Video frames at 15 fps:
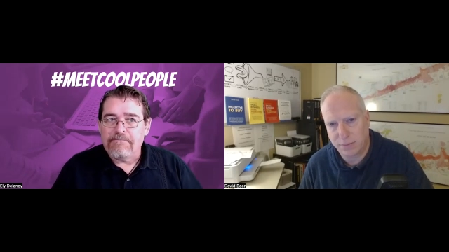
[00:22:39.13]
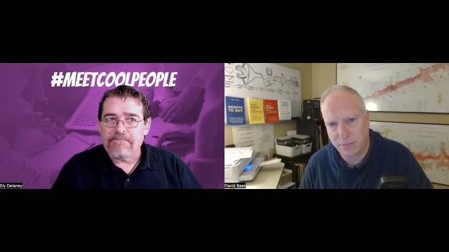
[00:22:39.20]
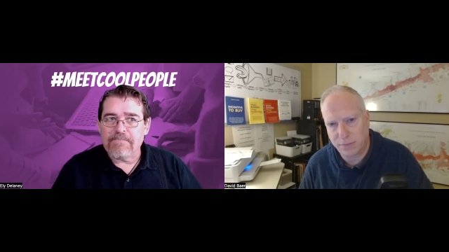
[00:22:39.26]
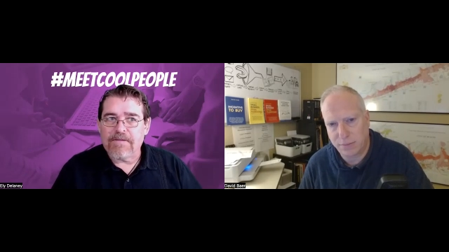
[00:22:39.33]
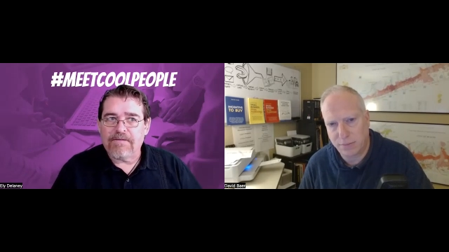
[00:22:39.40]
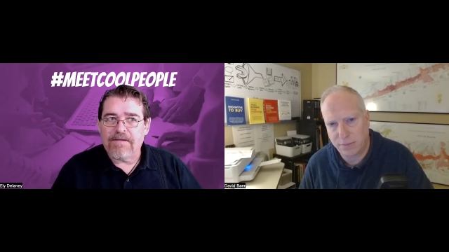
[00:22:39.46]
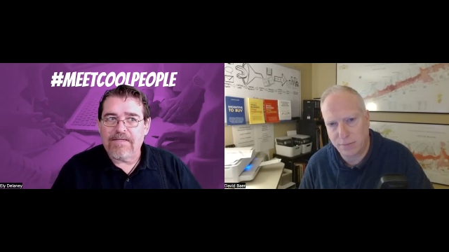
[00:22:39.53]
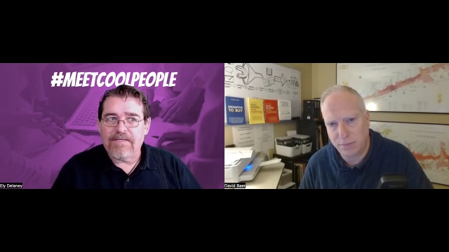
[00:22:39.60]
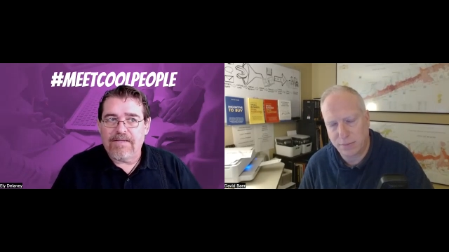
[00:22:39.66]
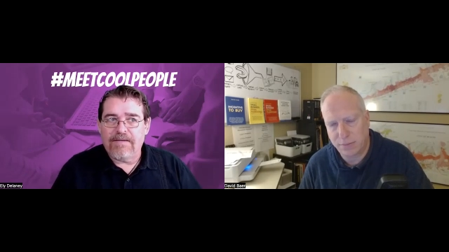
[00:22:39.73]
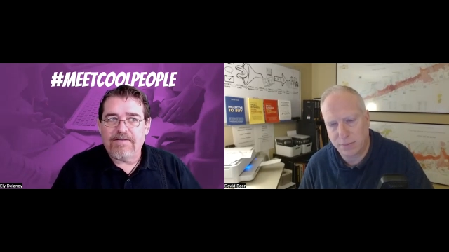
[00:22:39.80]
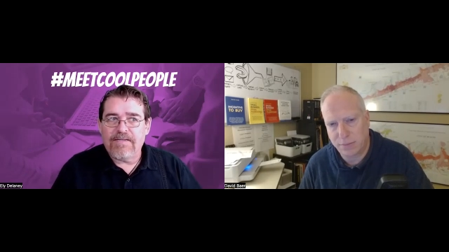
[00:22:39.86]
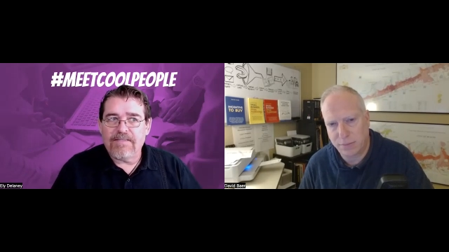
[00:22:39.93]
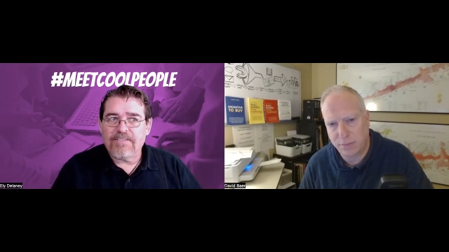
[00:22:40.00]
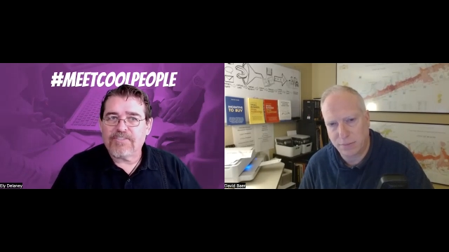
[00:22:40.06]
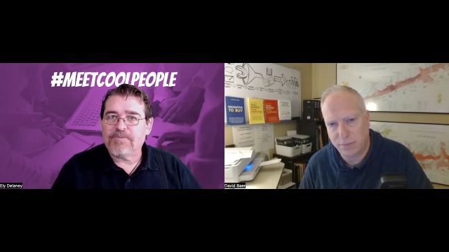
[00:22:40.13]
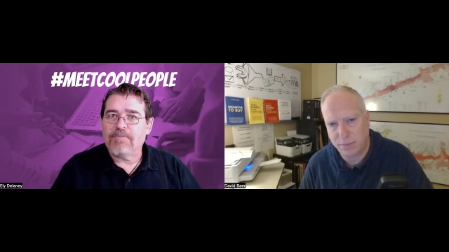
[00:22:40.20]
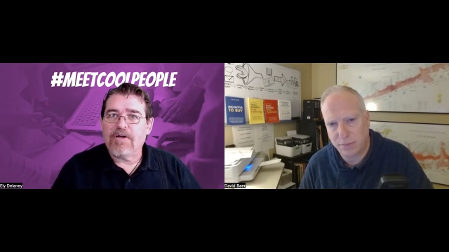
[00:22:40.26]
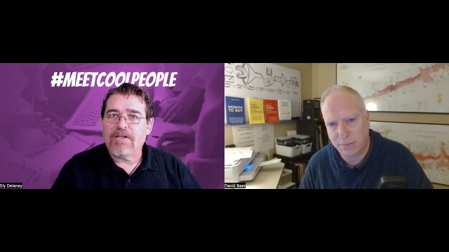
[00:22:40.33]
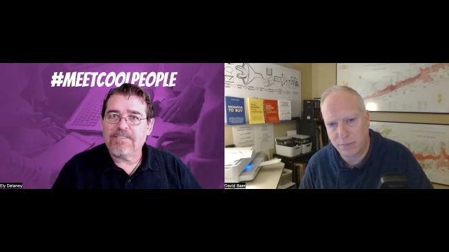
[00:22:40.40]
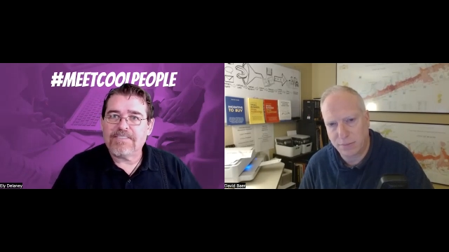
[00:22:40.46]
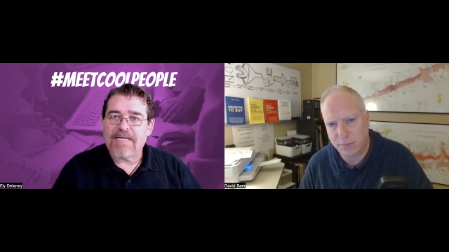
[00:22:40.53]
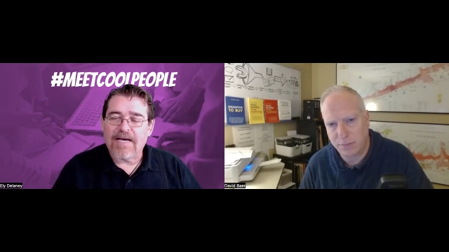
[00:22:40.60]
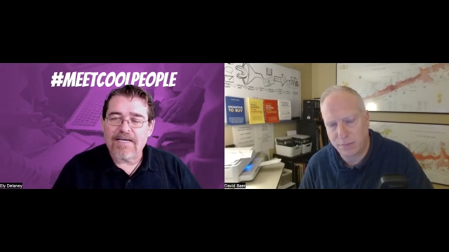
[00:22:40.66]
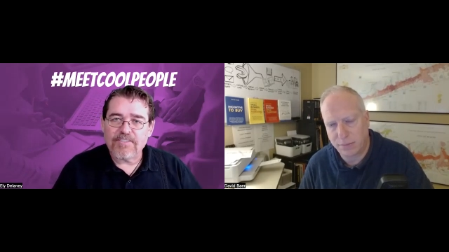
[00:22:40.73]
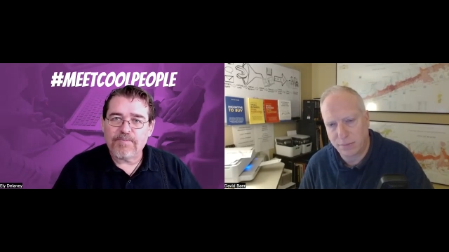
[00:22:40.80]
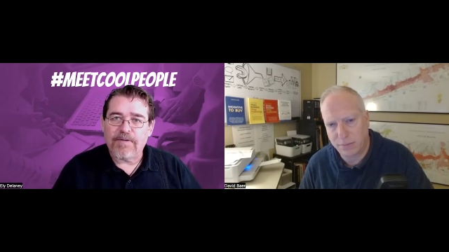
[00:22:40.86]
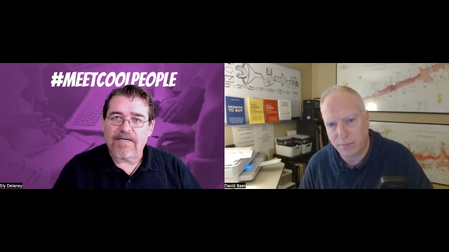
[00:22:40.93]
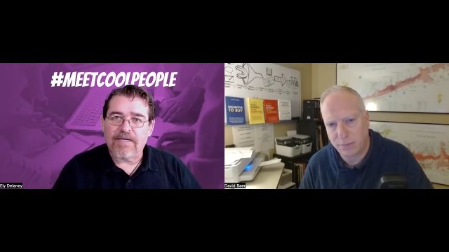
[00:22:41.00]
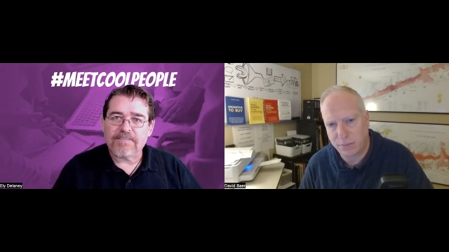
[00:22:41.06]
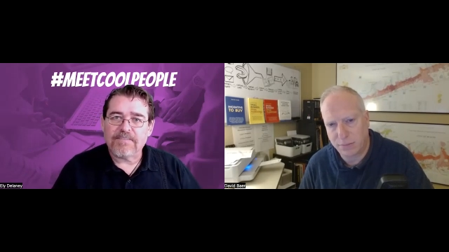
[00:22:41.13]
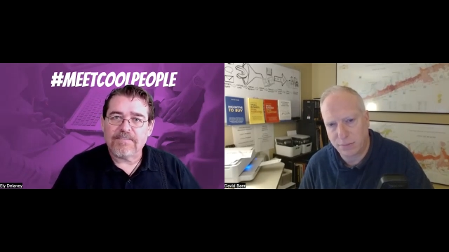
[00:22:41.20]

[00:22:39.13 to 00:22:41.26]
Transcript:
Speaker 1: even in the smallest aspect.